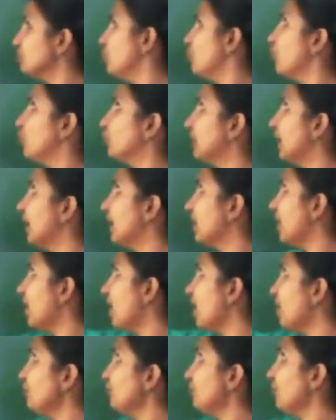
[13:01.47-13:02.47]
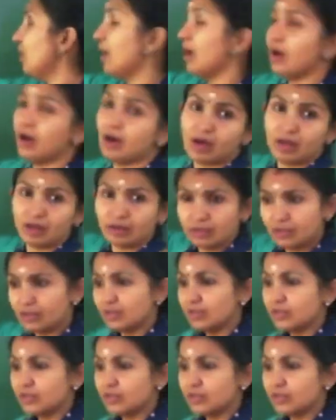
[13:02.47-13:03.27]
more than half arc,